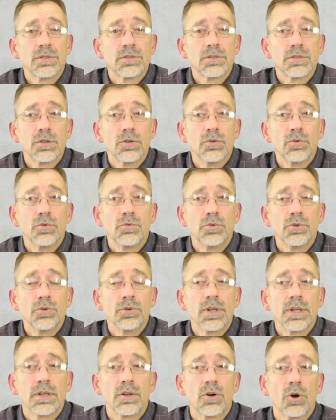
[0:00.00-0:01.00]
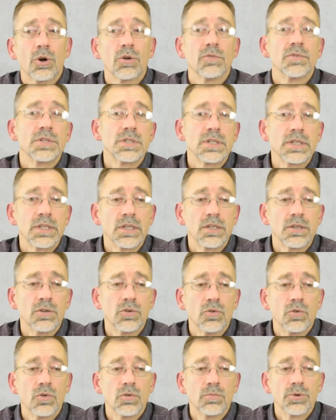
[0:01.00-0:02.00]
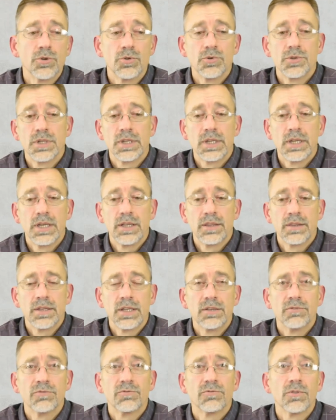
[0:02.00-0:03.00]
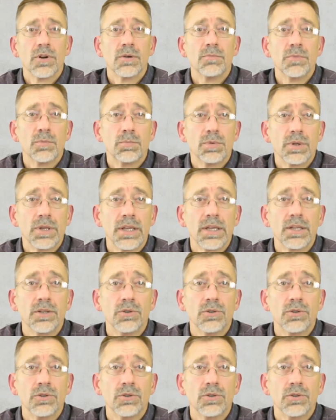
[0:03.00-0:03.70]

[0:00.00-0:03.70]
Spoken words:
so you're not harvesting or producing anything from the plant.